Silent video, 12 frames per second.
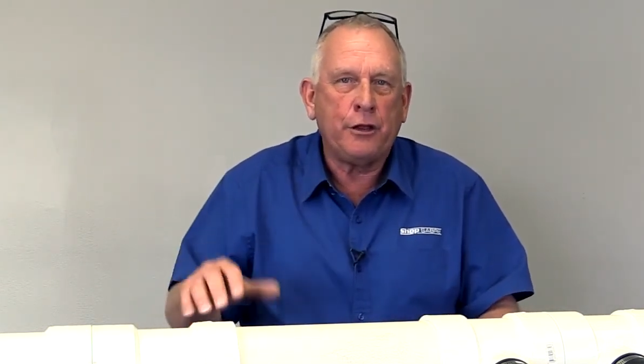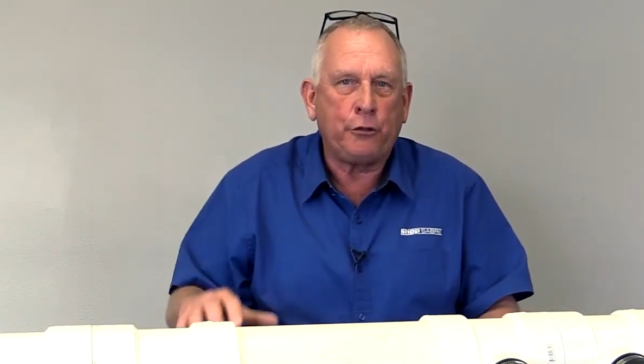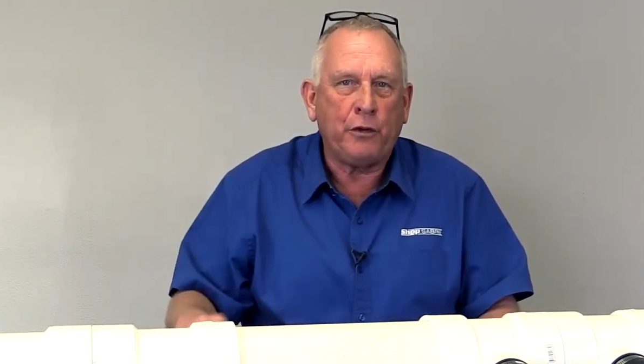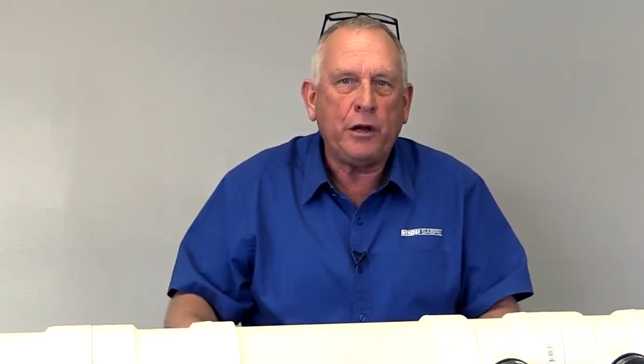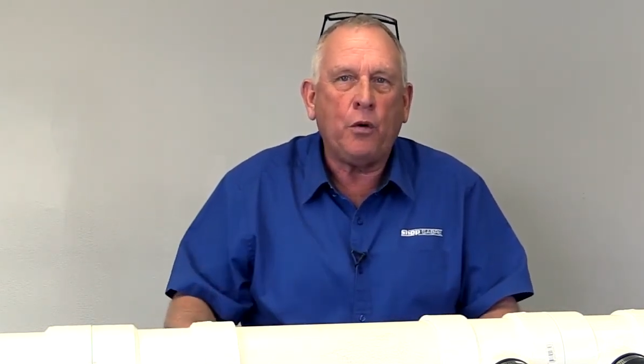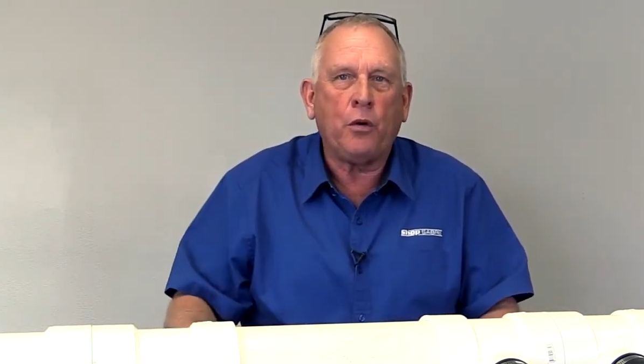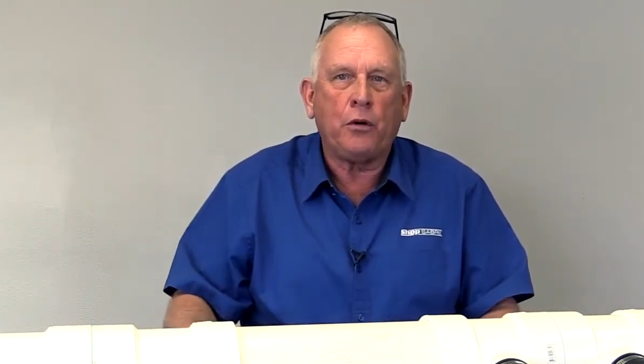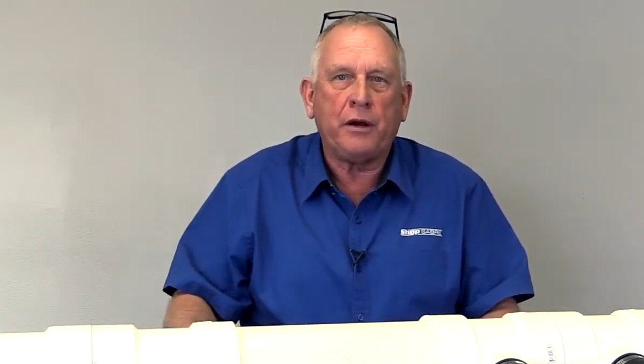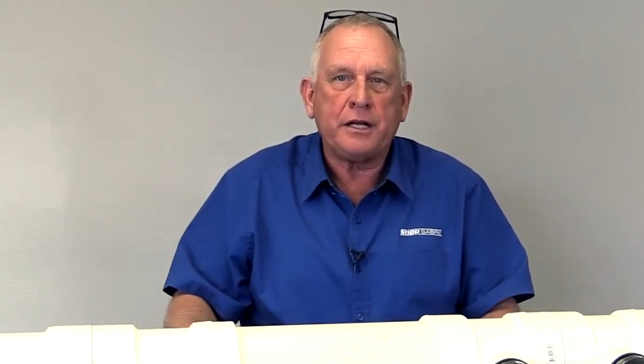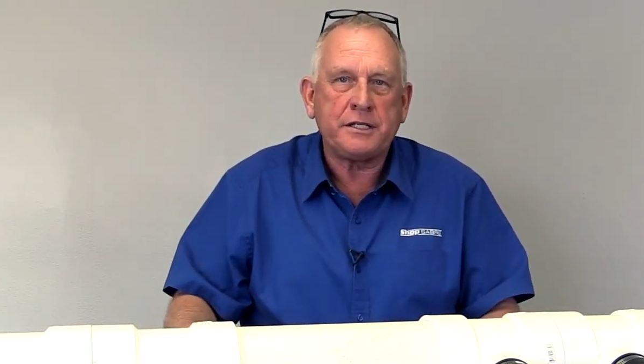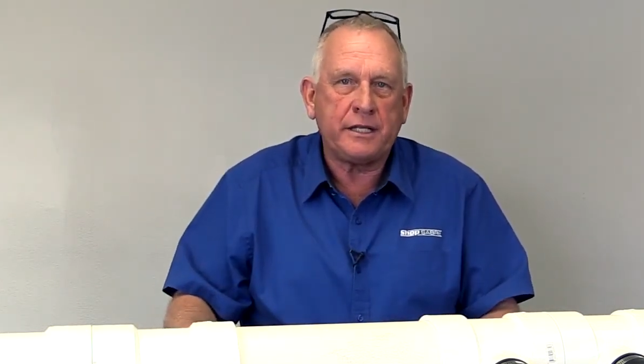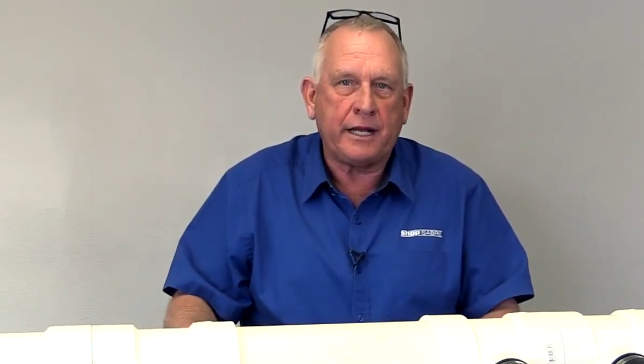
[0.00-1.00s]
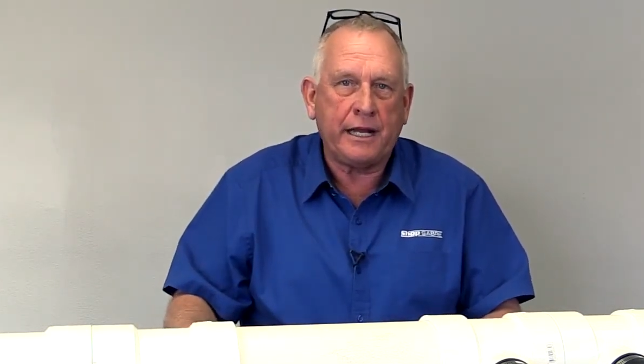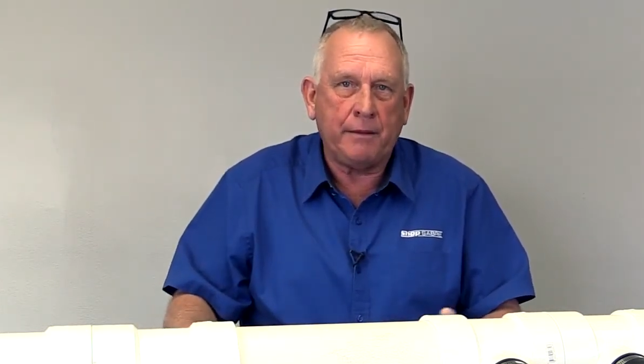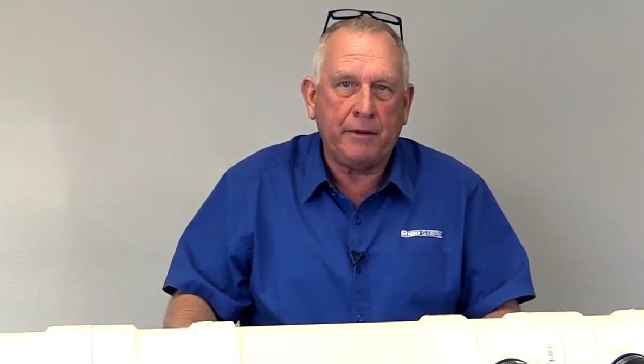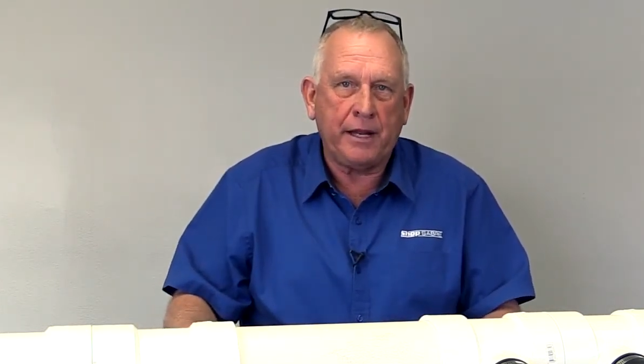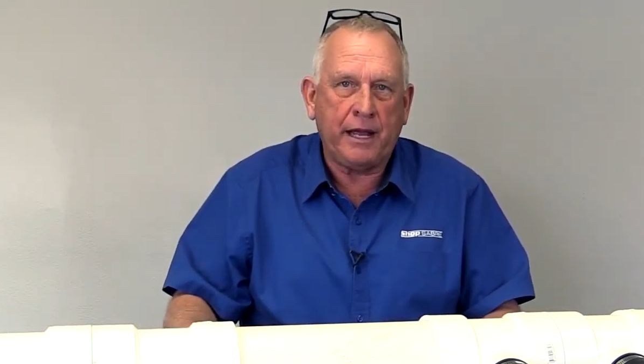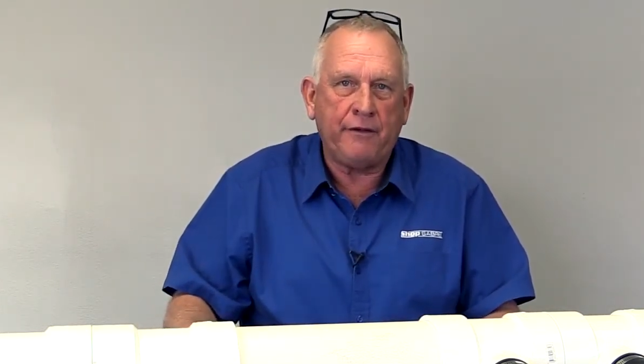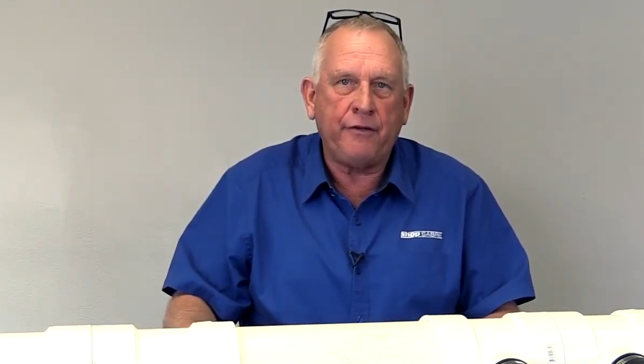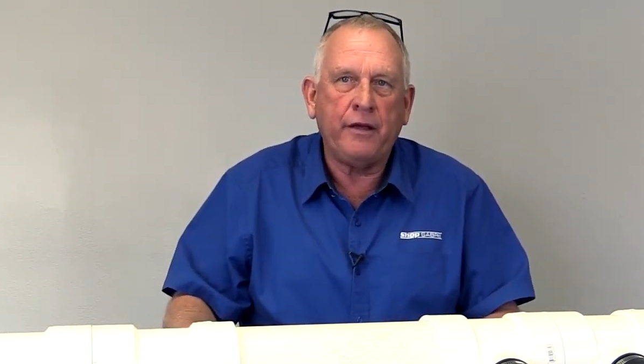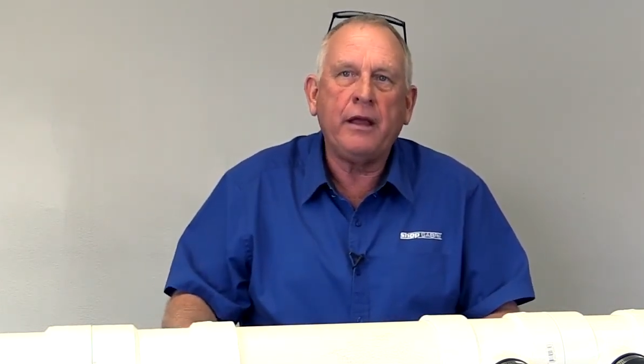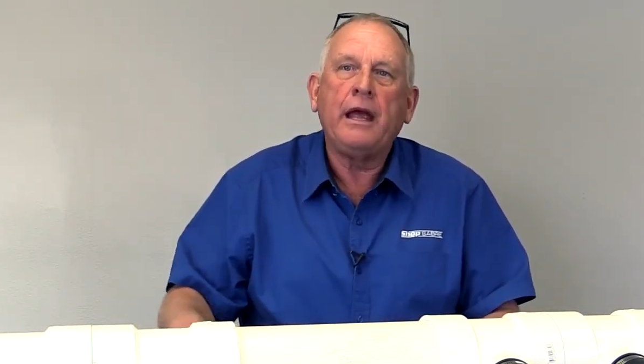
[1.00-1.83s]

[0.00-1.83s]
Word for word: three-quarter inch thick MDF,